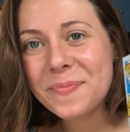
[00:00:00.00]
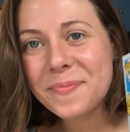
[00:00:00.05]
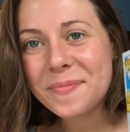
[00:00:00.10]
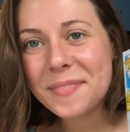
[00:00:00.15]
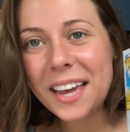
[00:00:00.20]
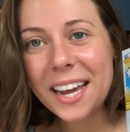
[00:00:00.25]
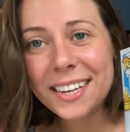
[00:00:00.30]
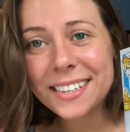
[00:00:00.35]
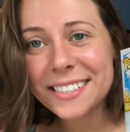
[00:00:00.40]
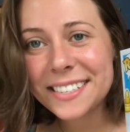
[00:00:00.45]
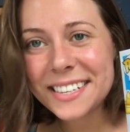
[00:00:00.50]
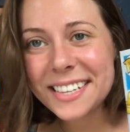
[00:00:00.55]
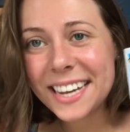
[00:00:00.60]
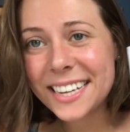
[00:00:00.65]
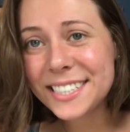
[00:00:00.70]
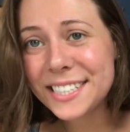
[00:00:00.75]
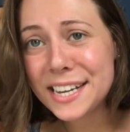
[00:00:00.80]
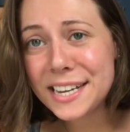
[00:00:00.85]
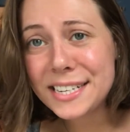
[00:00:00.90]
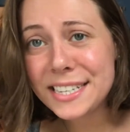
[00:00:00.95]
Yeah, so
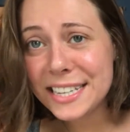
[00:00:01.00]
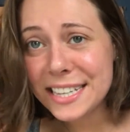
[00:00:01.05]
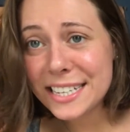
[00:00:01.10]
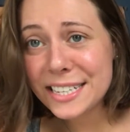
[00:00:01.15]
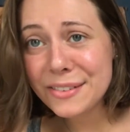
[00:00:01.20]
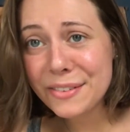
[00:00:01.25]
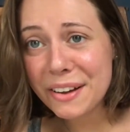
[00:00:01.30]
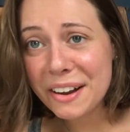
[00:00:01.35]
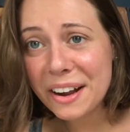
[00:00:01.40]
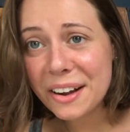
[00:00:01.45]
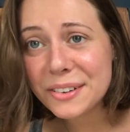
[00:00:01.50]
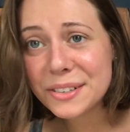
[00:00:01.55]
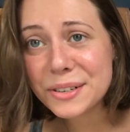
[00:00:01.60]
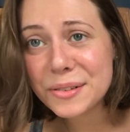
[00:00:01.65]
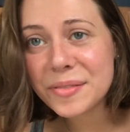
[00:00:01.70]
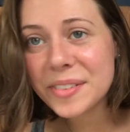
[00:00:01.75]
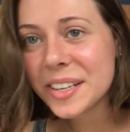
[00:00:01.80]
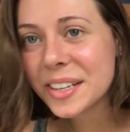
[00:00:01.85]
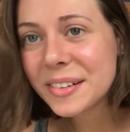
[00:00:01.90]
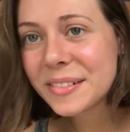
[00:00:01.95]
that's it to this video. It's a
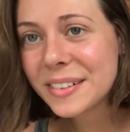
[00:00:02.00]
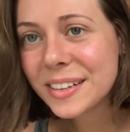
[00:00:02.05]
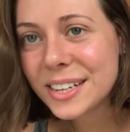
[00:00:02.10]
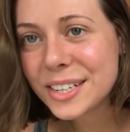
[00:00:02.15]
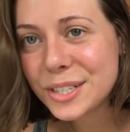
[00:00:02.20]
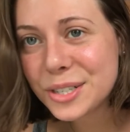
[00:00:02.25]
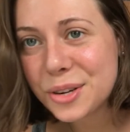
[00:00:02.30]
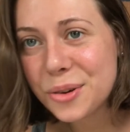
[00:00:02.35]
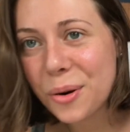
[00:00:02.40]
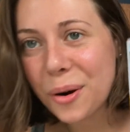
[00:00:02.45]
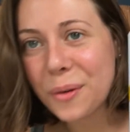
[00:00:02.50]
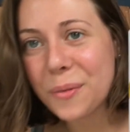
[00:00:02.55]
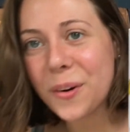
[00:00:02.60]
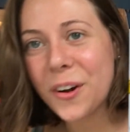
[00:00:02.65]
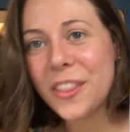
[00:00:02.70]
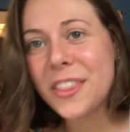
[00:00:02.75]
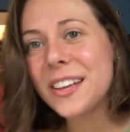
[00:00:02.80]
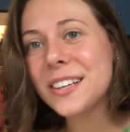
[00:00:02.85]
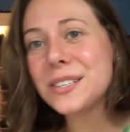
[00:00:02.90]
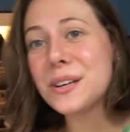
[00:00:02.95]
really, really short
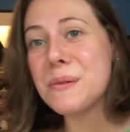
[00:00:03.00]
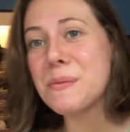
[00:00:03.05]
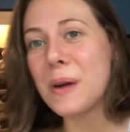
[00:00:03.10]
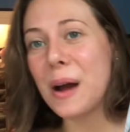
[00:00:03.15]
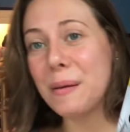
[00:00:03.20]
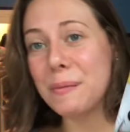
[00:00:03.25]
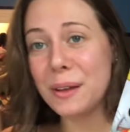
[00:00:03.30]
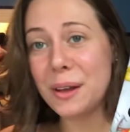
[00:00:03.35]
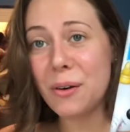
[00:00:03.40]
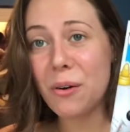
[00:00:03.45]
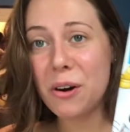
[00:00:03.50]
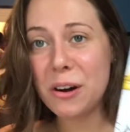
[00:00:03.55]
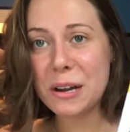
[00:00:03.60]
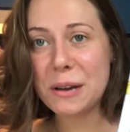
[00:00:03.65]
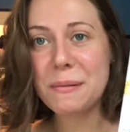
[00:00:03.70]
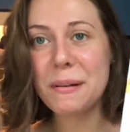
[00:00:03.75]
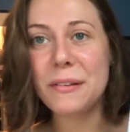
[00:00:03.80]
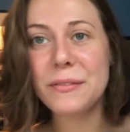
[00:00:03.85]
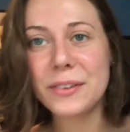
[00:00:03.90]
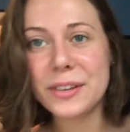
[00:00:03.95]
one. These are probably all going
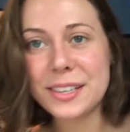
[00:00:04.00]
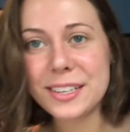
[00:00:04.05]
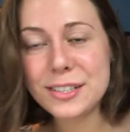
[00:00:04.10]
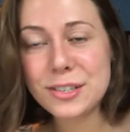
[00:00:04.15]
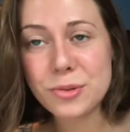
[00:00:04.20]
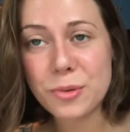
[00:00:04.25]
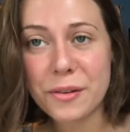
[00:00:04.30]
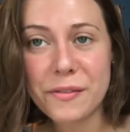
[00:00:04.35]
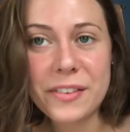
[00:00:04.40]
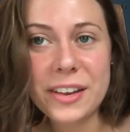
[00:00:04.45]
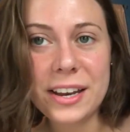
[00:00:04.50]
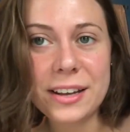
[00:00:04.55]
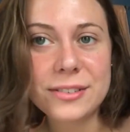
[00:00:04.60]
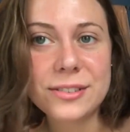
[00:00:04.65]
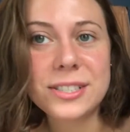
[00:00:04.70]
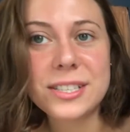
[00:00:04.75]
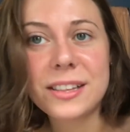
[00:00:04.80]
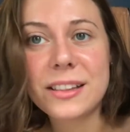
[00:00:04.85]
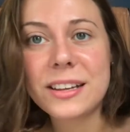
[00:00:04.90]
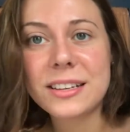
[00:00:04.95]
to be really short
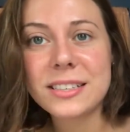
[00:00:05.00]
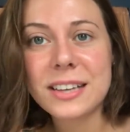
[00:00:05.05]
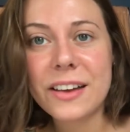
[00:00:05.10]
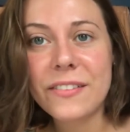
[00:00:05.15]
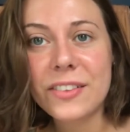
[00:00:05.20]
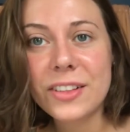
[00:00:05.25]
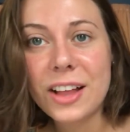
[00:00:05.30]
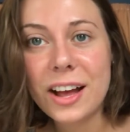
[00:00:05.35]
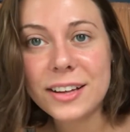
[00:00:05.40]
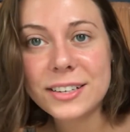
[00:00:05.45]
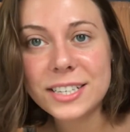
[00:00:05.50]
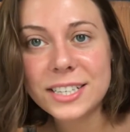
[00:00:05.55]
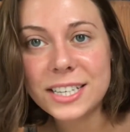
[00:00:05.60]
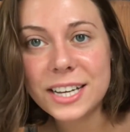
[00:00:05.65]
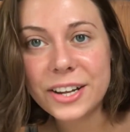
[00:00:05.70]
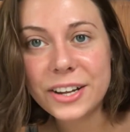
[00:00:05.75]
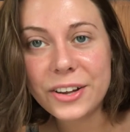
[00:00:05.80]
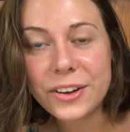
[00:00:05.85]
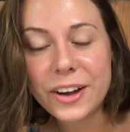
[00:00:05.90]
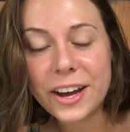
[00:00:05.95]
videos unless I have a lot to
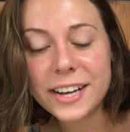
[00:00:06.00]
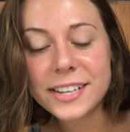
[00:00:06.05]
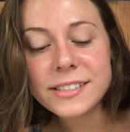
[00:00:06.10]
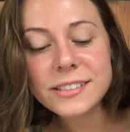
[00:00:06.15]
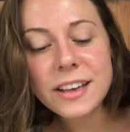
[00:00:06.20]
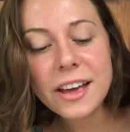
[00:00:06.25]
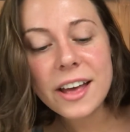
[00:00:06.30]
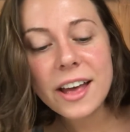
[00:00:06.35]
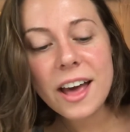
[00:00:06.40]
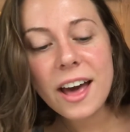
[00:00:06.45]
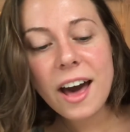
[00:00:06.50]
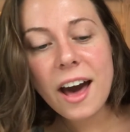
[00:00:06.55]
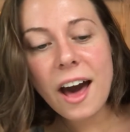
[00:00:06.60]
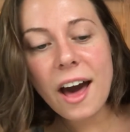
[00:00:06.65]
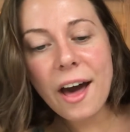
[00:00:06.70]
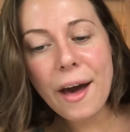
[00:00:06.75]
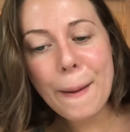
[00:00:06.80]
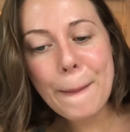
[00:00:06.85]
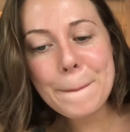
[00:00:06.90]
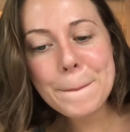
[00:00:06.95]
tell you guys.
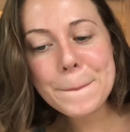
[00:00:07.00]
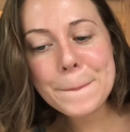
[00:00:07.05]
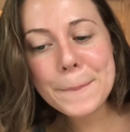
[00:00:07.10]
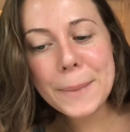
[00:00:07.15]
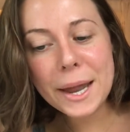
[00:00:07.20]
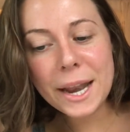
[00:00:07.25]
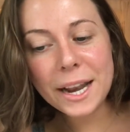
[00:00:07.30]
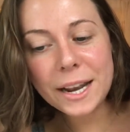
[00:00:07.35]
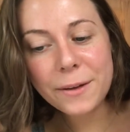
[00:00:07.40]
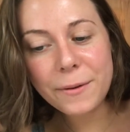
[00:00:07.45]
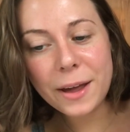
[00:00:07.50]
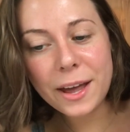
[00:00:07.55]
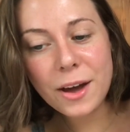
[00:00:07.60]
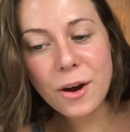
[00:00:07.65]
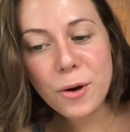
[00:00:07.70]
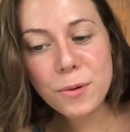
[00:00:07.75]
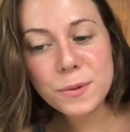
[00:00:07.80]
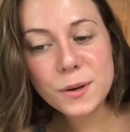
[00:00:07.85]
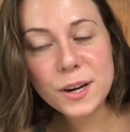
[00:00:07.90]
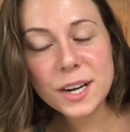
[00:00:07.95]
But anyway, I
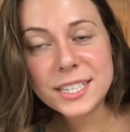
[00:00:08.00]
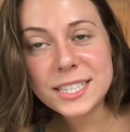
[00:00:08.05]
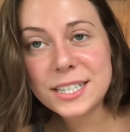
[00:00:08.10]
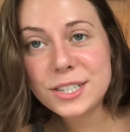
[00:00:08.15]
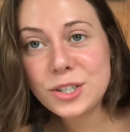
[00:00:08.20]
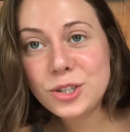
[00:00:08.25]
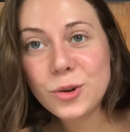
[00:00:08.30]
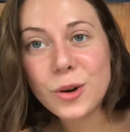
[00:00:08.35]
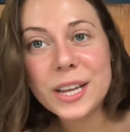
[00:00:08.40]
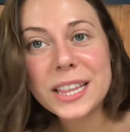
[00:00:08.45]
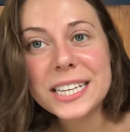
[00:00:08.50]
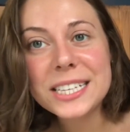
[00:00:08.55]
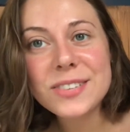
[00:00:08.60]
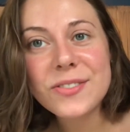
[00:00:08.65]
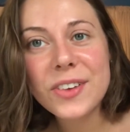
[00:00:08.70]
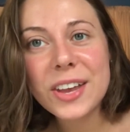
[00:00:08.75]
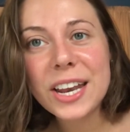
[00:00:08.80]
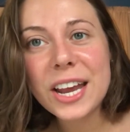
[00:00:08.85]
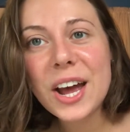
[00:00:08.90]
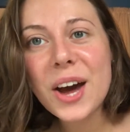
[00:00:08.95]
hope you guys enjoyed this
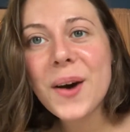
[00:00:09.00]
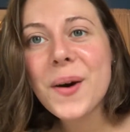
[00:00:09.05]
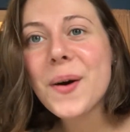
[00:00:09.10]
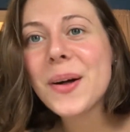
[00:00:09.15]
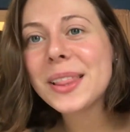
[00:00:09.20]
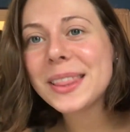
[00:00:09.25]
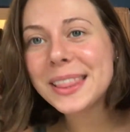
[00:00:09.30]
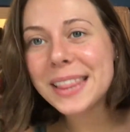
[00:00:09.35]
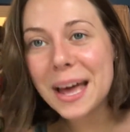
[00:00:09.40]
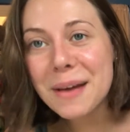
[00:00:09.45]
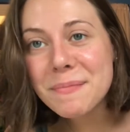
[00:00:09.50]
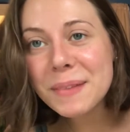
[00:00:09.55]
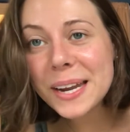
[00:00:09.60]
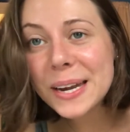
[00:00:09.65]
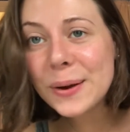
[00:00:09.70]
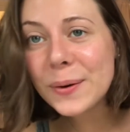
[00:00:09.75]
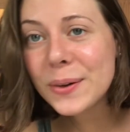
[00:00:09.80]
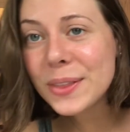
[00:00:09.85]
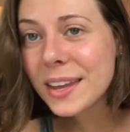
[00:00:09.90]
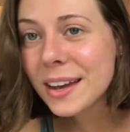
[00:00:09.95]
video. Let me
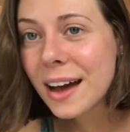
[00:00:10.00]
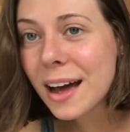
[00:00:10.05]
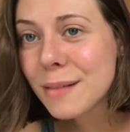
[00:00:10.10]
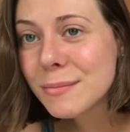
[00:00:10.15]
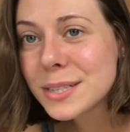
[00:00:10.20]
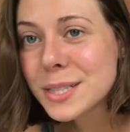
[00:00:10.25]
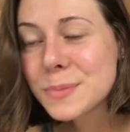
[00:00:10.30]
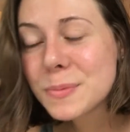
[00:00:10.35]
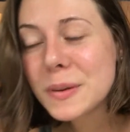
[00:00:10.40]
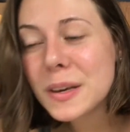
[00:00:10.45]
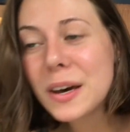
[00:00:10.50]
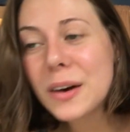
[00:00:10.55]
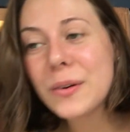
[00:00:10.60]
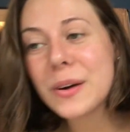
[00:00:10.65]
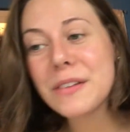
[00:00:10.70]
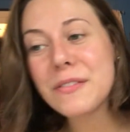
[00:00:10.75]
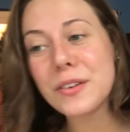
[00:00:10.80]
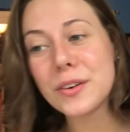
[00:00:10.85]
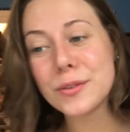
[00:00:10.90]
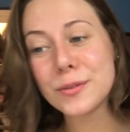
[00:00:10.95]
know in the comments below
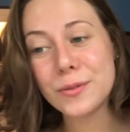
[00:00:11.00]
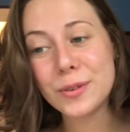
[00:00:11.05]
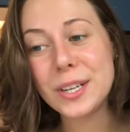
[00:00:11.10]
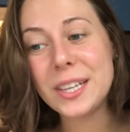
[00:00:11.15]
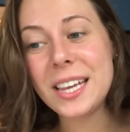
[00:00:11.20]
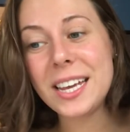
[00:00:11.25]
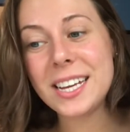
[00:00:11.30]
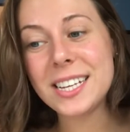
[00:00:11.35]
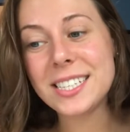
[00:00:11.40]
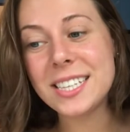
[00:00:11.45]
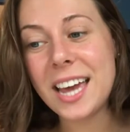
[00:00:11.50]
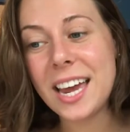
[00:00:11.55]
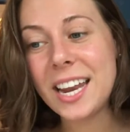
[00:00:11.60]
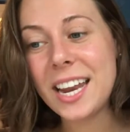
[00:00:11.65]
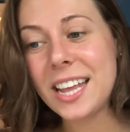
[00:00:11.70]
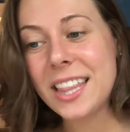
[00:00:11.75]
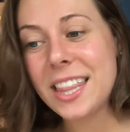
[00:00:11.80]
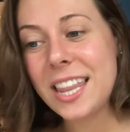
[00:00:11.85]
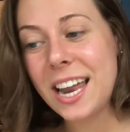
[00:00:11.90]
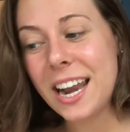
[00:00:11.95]
if you're really
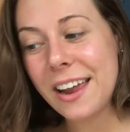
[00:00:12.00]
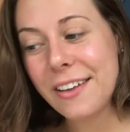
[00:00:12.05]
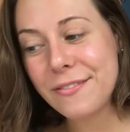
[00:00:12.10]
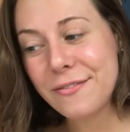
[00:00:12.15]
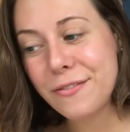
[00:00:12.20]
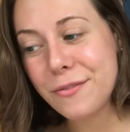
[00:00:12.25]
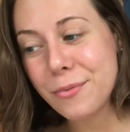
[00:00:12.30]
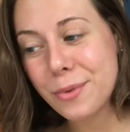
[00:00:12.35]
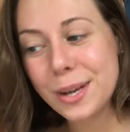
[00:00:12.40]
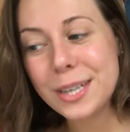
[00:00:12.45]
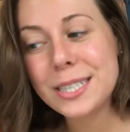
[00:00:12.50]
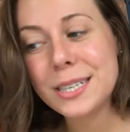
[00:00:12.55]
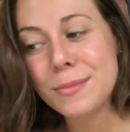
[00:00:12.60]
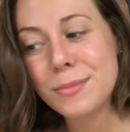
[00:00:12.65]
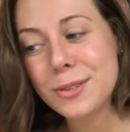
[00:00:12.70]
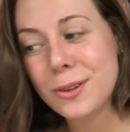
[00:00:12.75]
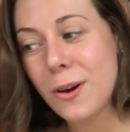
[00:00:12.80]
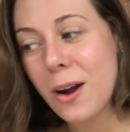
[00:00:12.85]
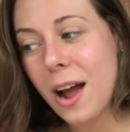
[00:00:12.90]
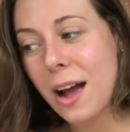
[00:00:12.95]
excited that I've
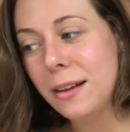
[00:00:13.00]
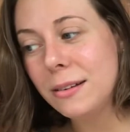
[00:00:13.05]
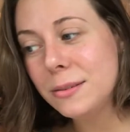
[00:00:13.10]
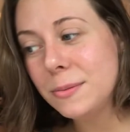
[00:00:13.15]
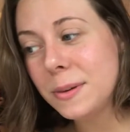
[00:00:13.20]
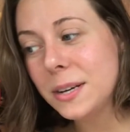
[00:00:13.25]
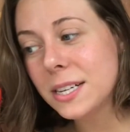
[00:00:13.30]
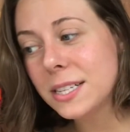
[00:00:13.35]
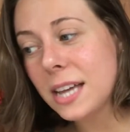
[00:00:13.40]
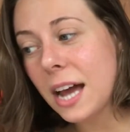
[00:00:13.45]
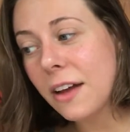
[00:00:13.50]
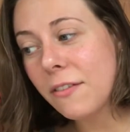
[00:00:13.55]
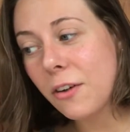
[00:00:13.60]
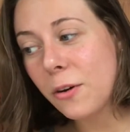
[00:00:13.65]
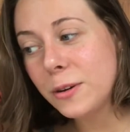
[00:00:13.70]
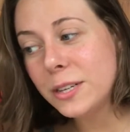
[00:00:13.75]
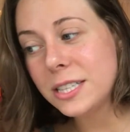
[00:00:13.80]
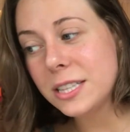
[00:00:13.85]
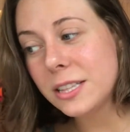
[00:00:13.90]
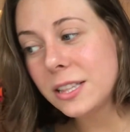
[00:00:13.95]
resubscribed, because I've
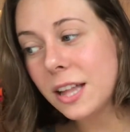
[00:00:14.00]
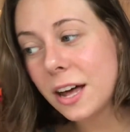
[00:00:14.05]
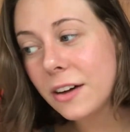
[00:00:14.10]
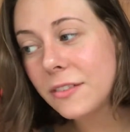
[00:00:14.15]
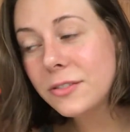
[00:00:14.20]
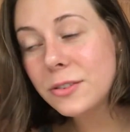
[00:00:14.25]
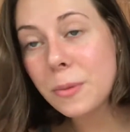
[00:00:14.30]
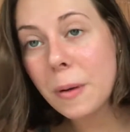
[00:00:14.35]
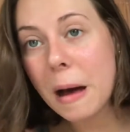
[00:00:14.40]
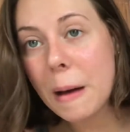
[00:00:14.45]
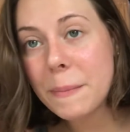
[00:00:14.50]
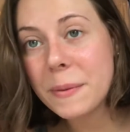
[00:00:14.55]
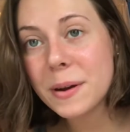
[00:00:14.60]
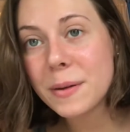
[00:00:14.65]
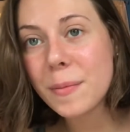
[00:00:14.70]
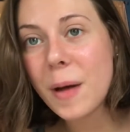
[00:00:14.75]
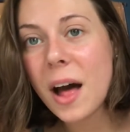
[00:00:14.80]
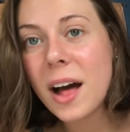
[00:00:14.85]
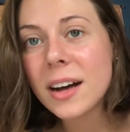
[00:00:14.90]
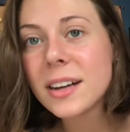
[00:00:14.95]
always loved Pop in a
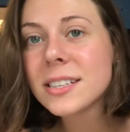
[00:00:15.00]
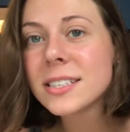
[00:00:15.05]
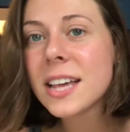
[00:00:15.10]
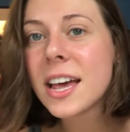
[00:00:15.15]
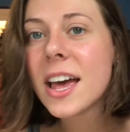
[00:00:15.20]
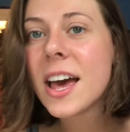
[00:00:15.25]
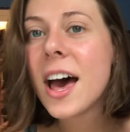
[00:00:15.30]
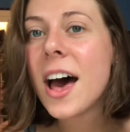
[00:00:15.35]
Box.